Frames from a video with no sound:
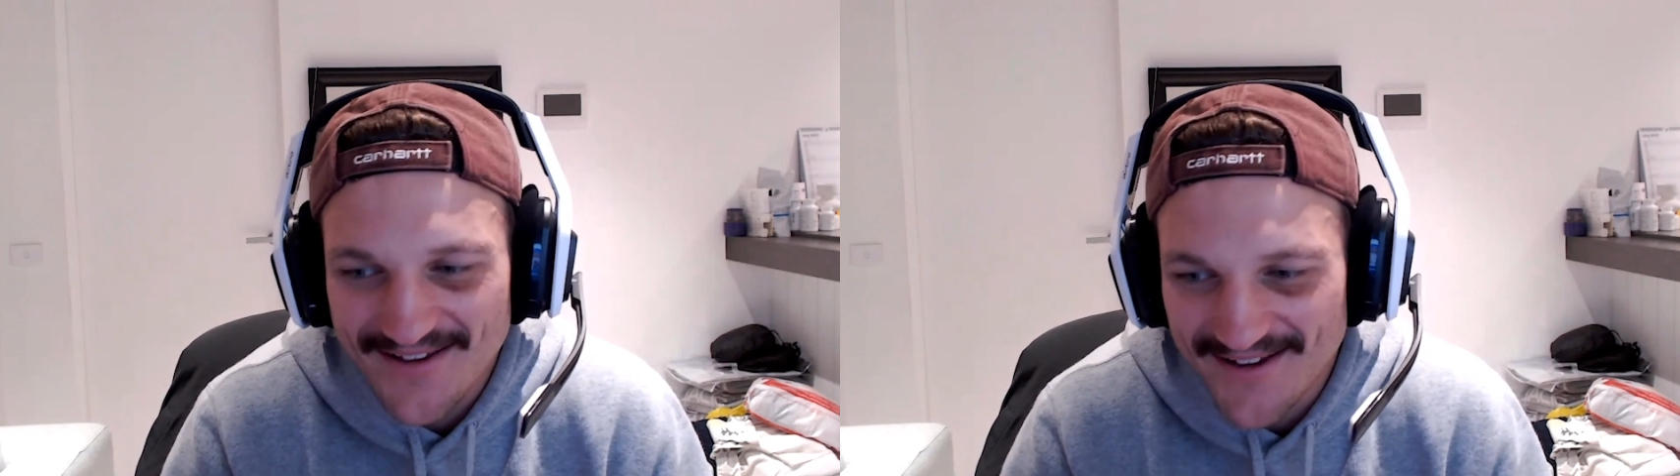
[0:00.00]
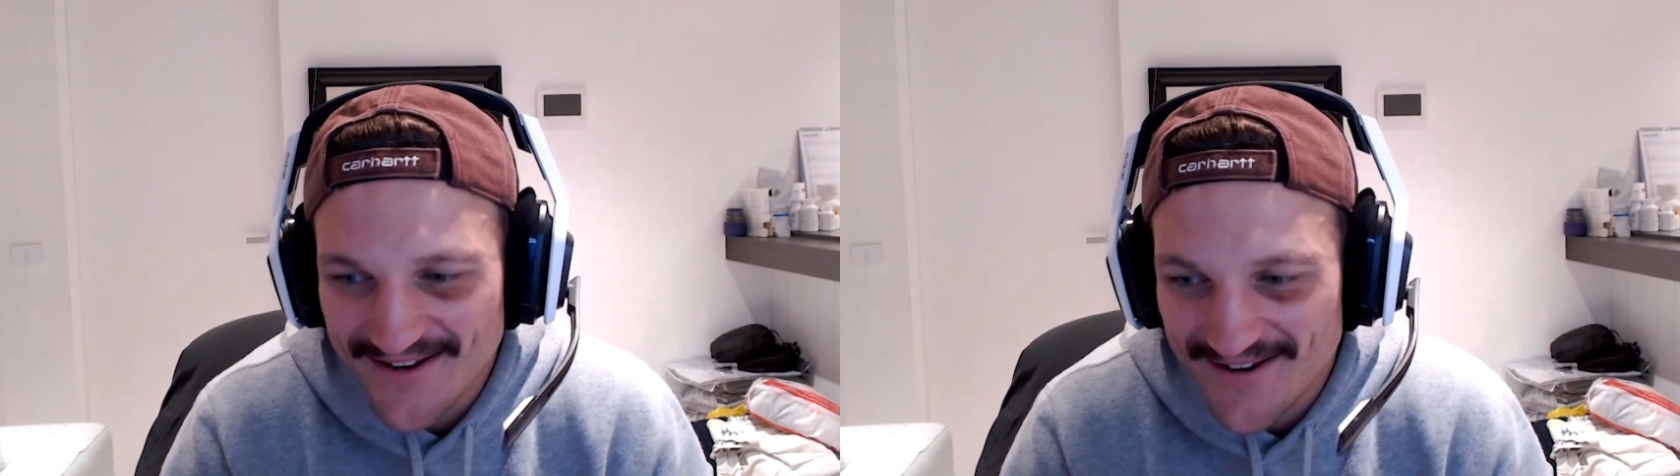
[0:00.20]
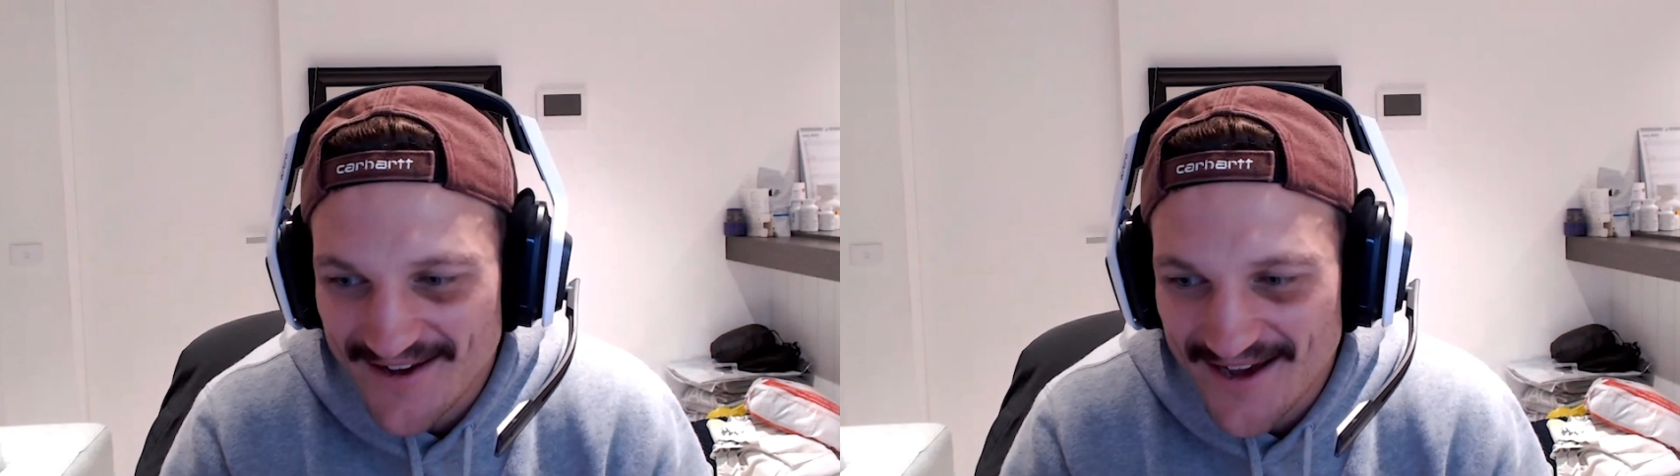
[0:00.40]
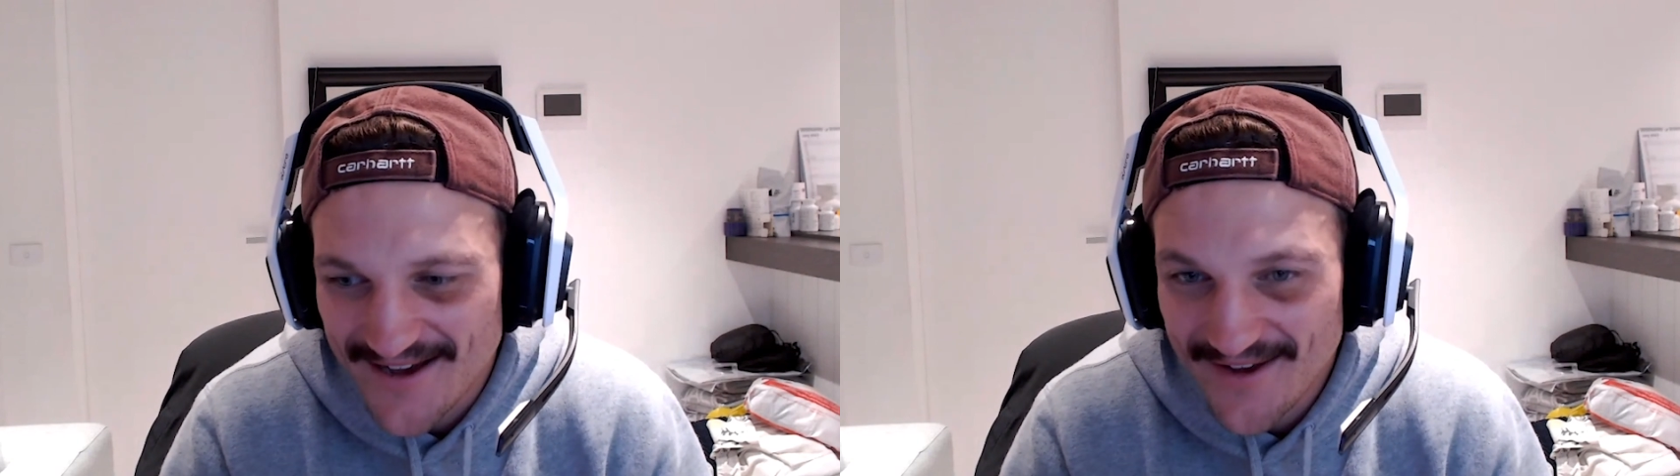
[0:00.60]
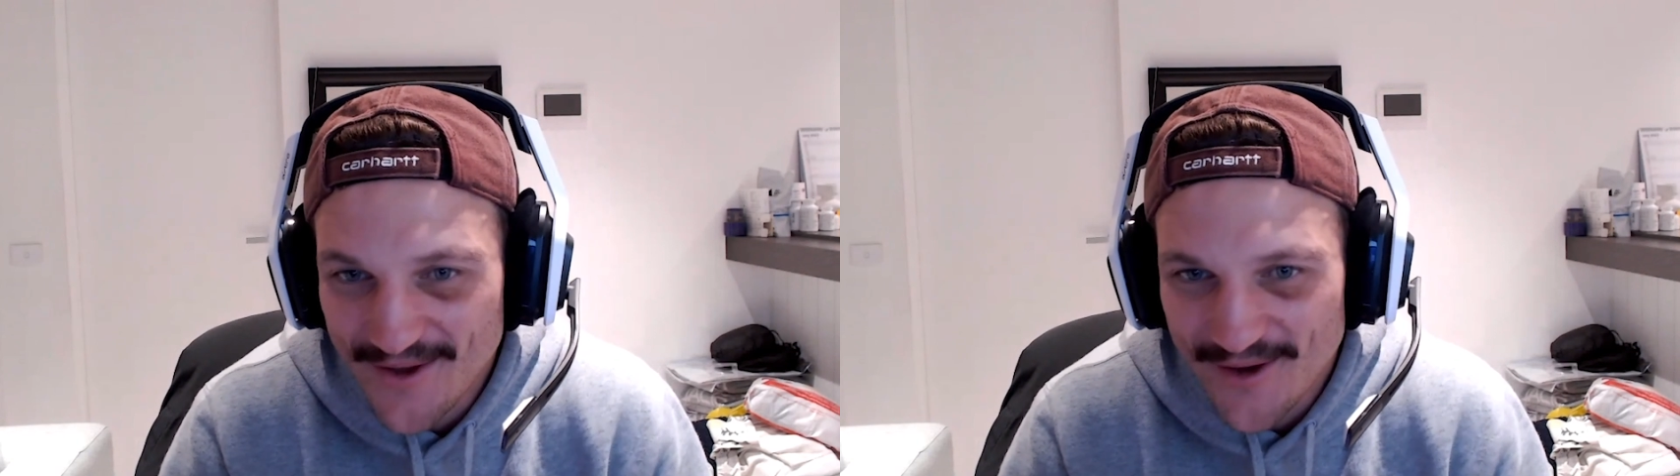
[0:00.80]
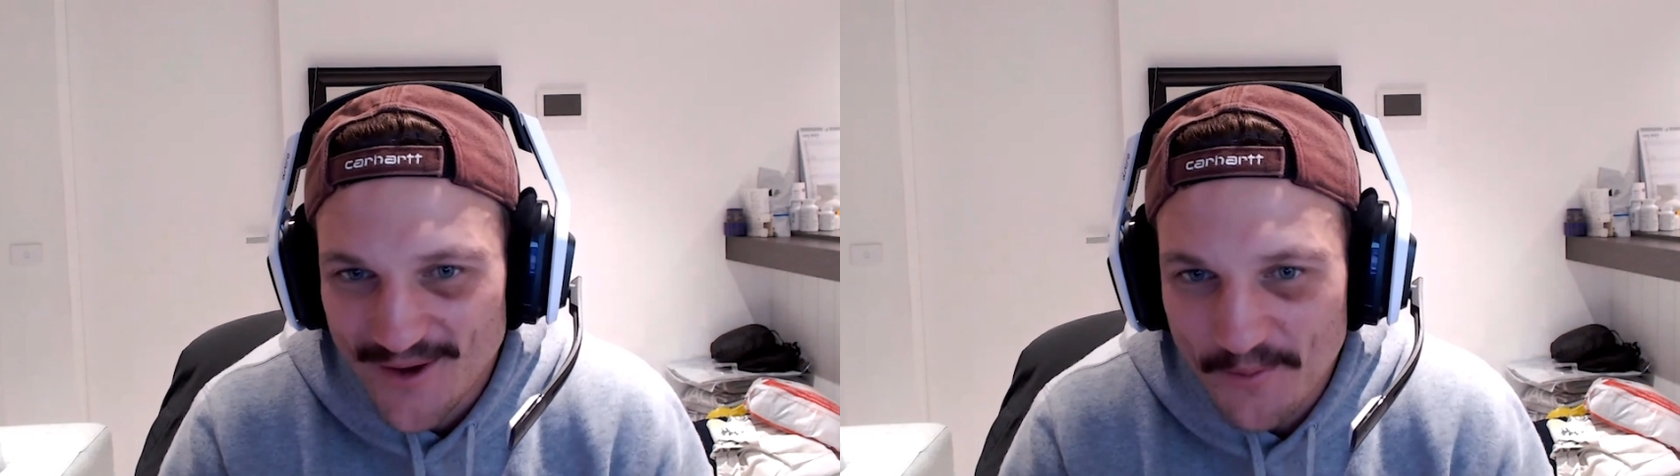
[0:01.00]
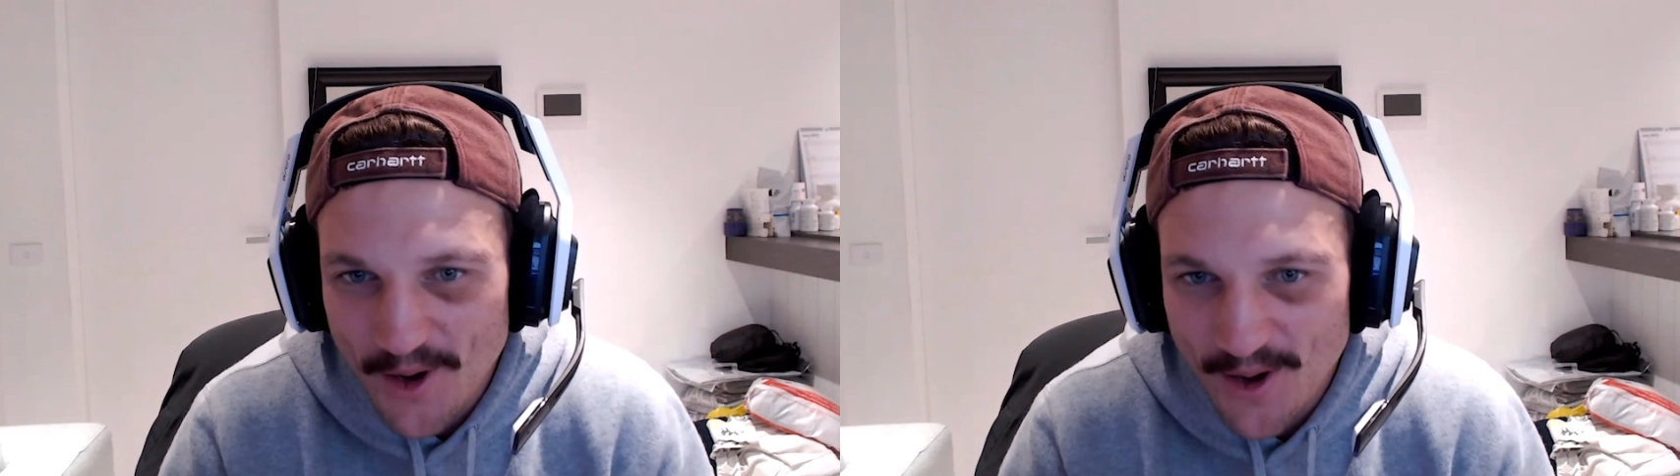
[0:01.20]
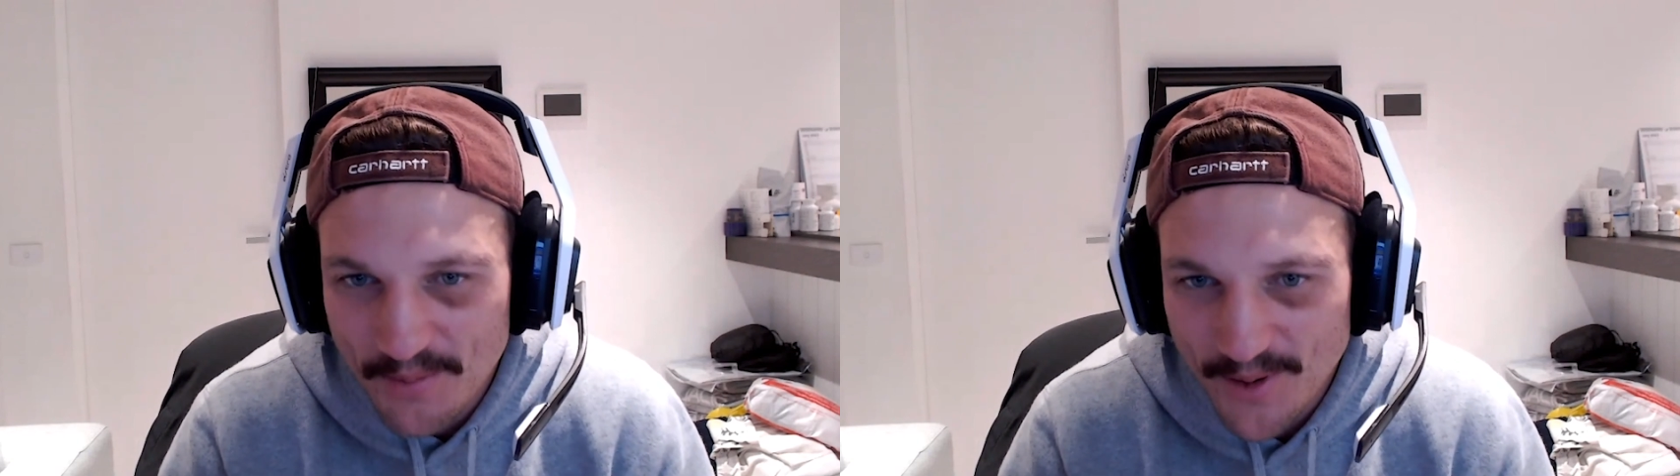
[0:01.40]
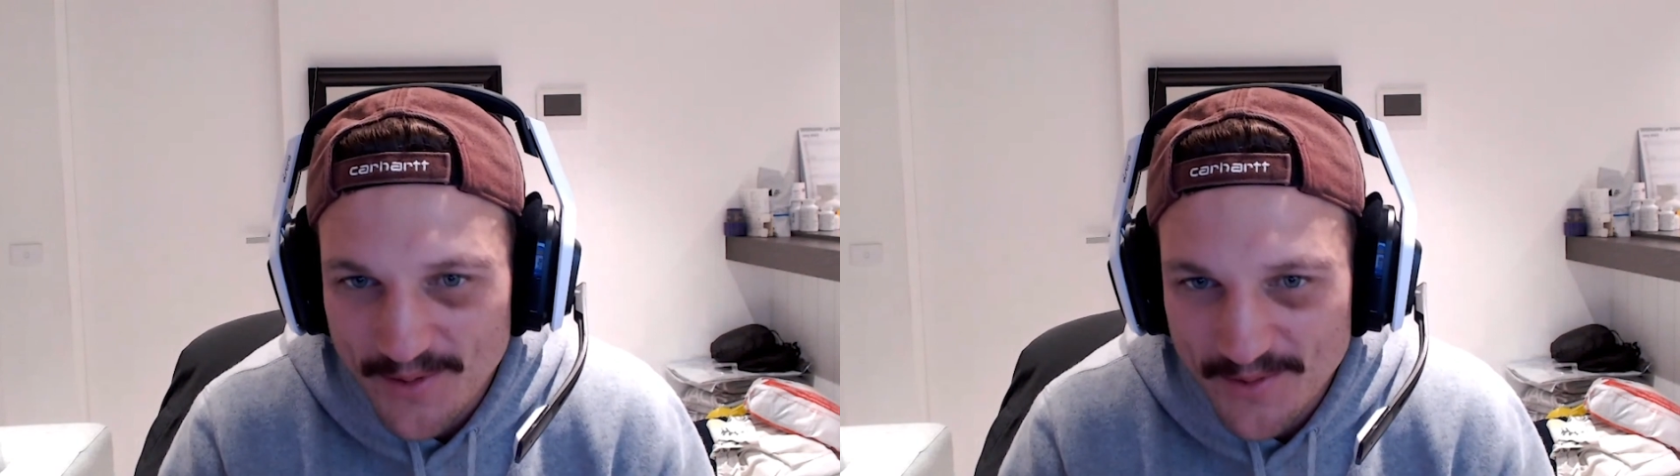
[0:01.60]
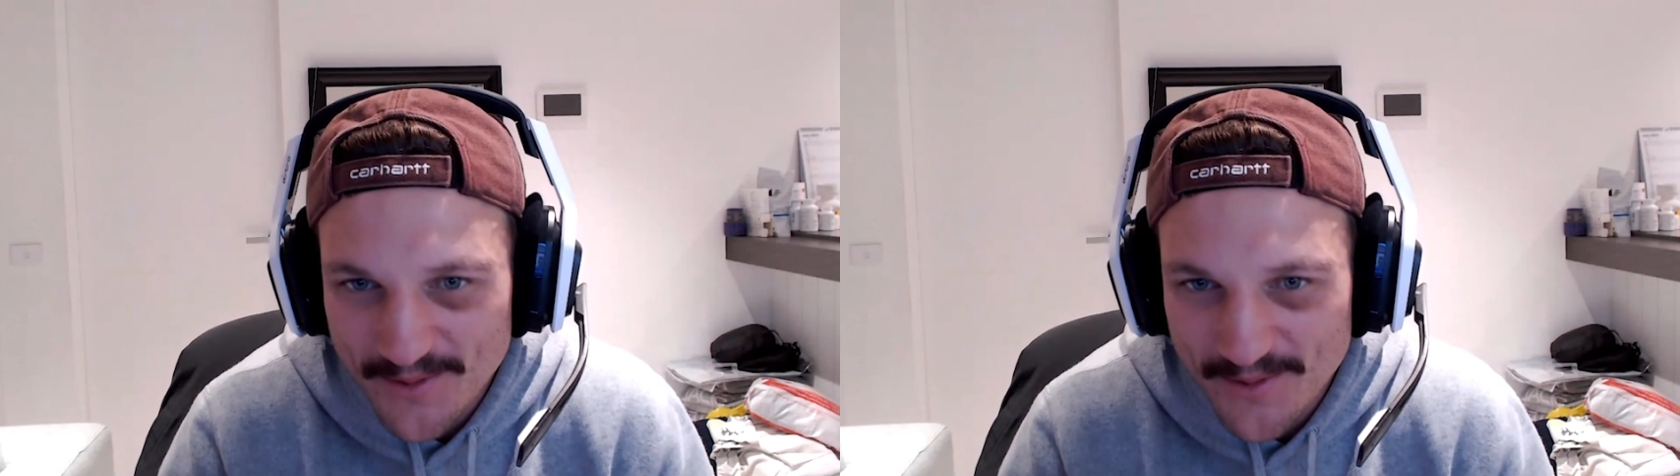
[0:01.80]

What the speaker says: And I probably